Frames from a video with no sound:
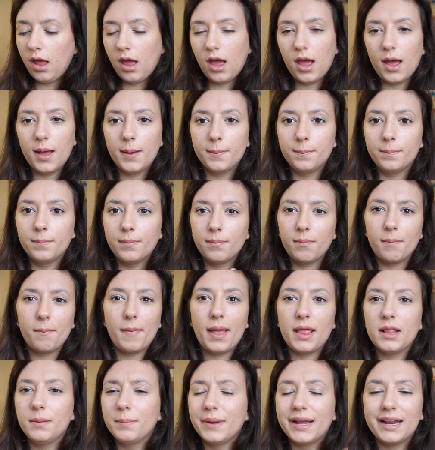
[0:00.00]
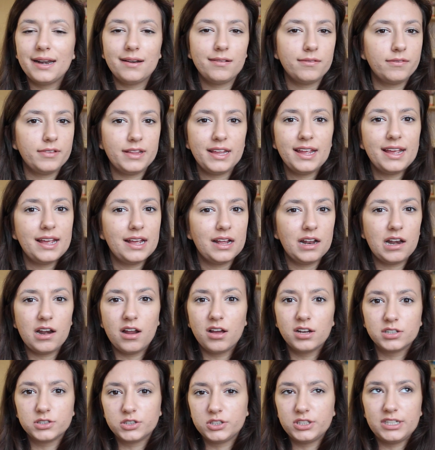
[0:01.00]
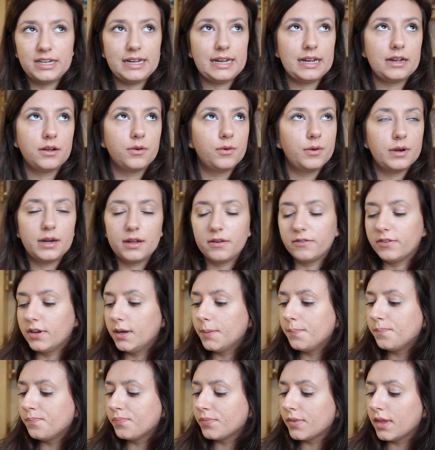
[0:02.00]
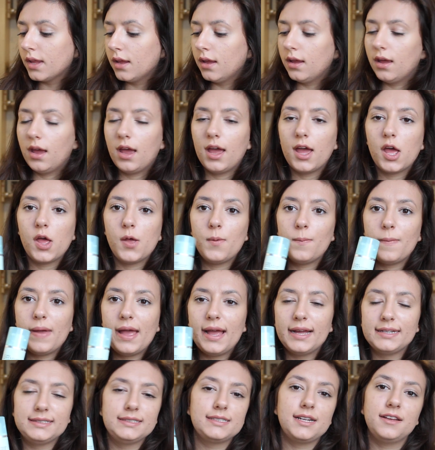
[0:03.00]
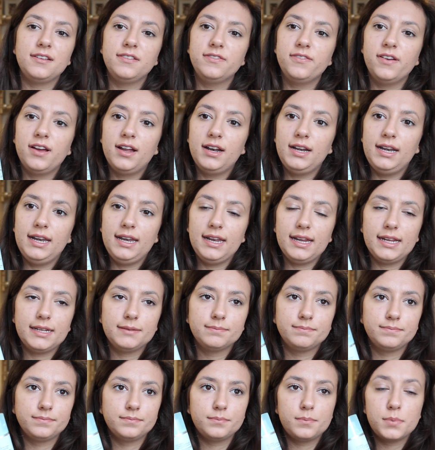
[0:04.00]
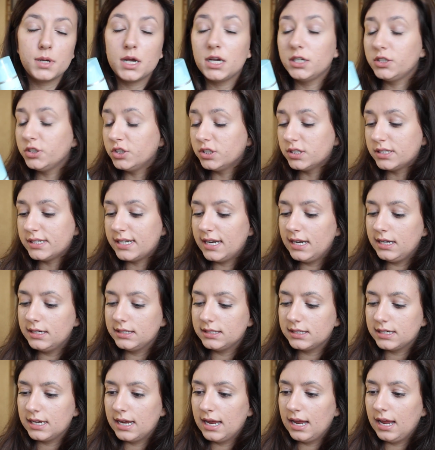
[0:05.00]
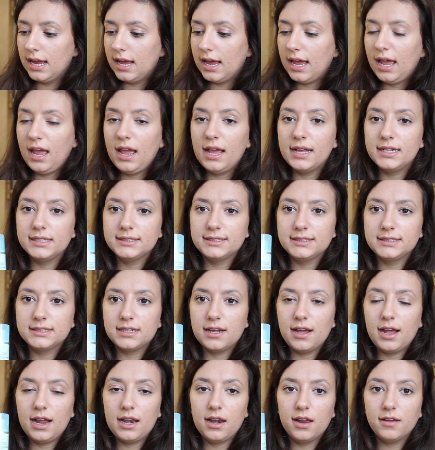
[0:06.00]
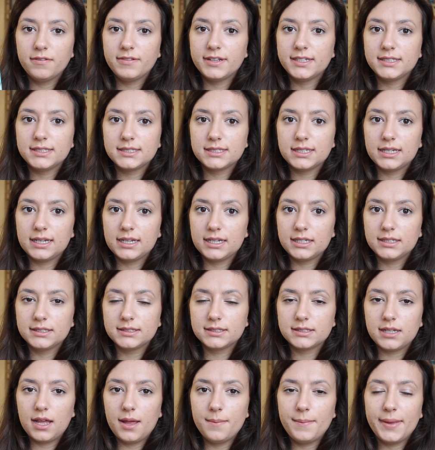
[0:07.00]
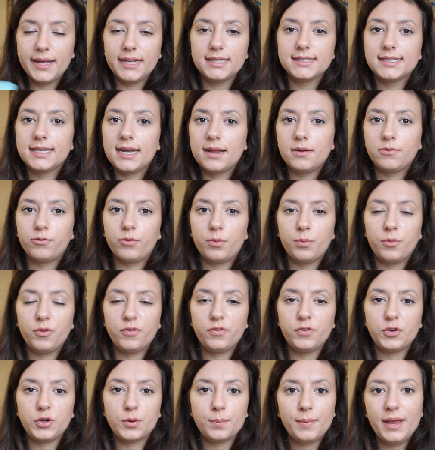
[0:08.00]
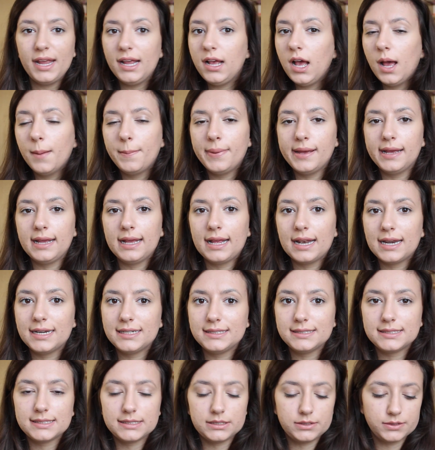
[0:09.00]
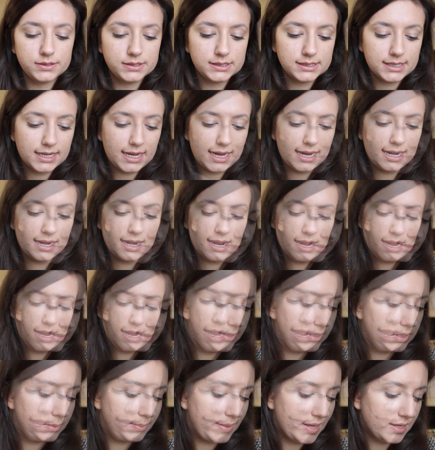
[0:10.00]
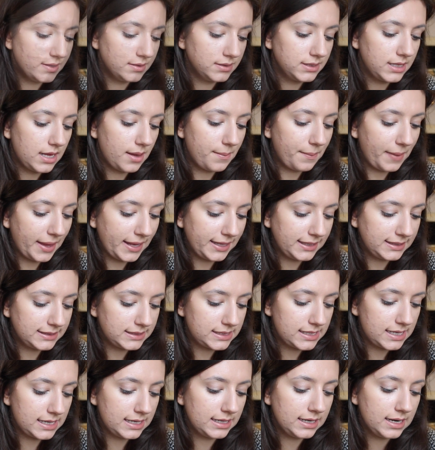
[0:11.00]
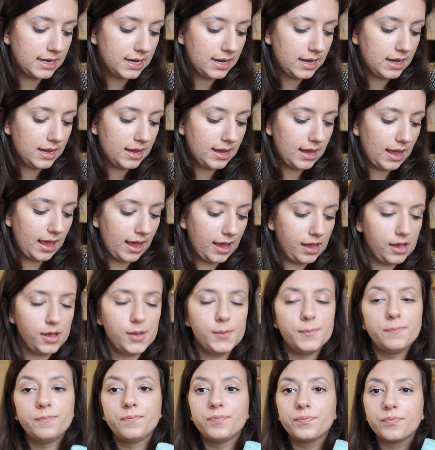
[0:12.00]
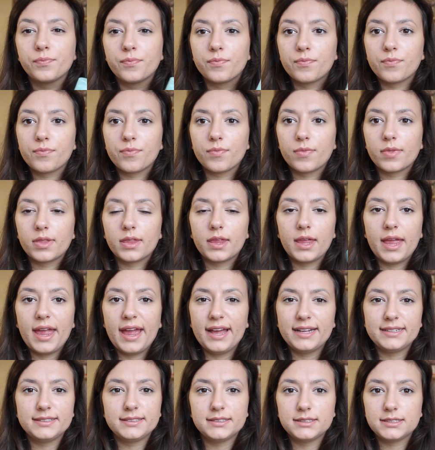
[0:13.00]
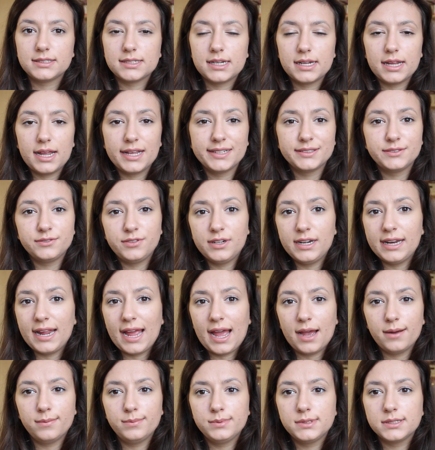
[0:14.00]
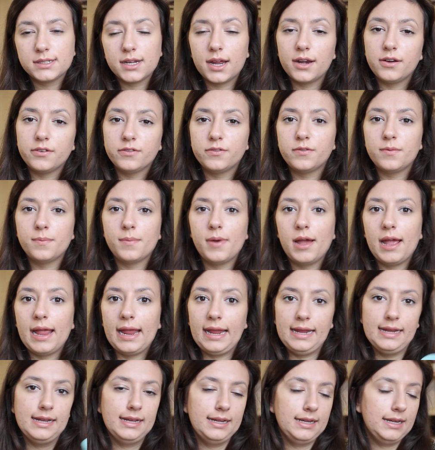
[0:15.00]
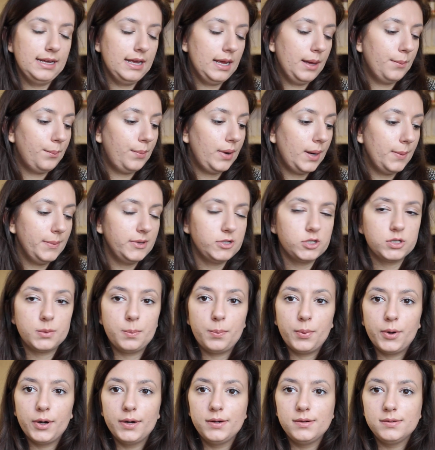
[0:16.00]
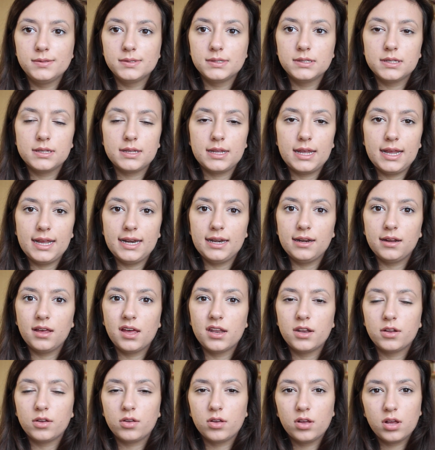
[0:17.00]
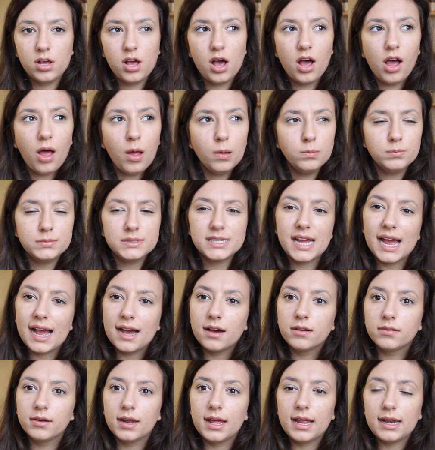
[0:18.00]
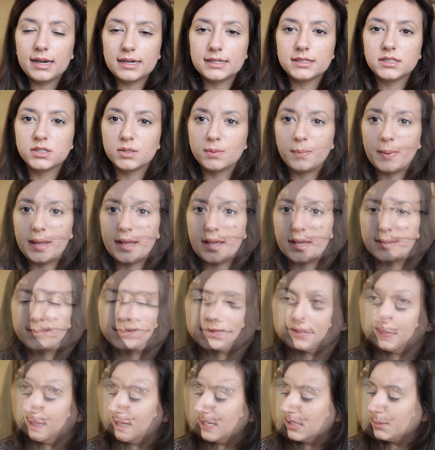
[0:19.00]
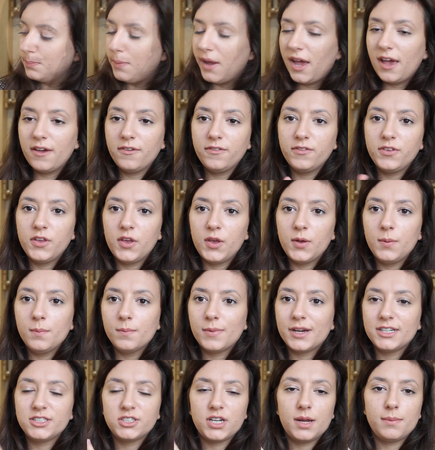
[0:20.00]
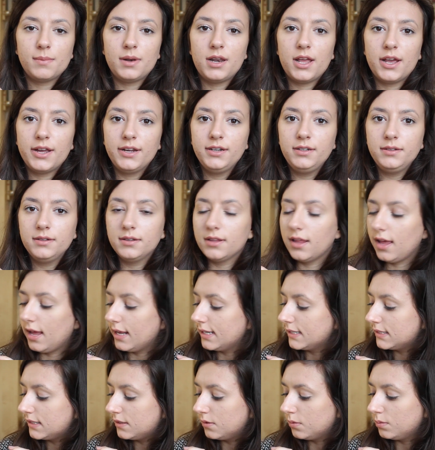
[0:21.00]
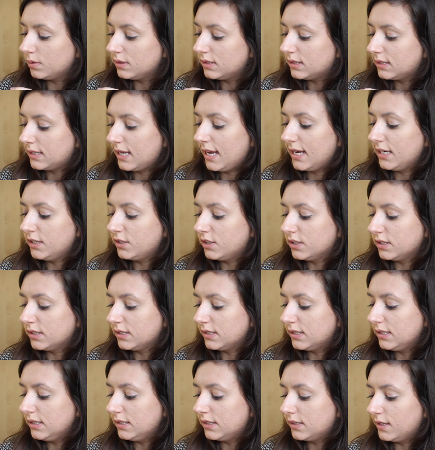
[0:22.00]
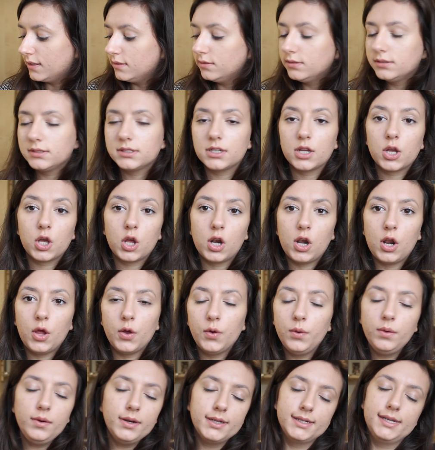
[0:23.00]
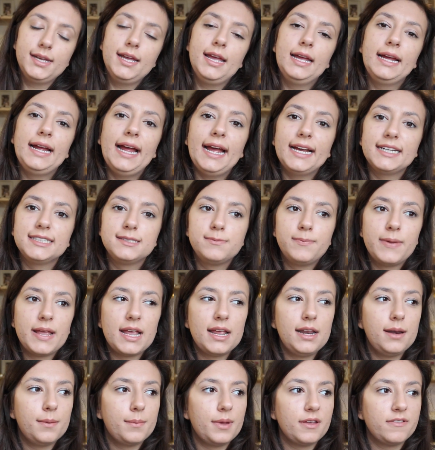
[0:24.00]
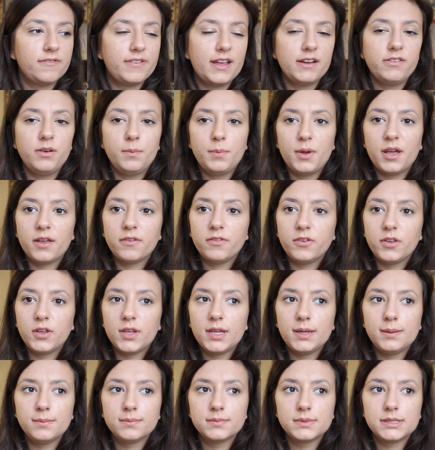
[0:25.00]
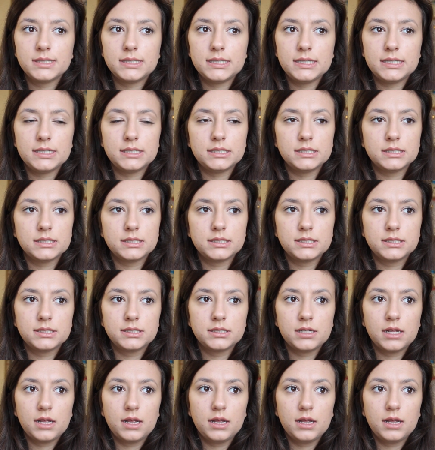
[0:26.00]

at the beginning of the year, last year or whenever, and I finally purchased it and I love it. It's amazing at removing your makeup and cleansing your skin. It smells amazing and has really helped kind of my blemish prone skin kind of calm down a little bit. This perfume by Jo Malone, it's the Wood Sage and Sea Salt Cologne, has been my favourite perfume since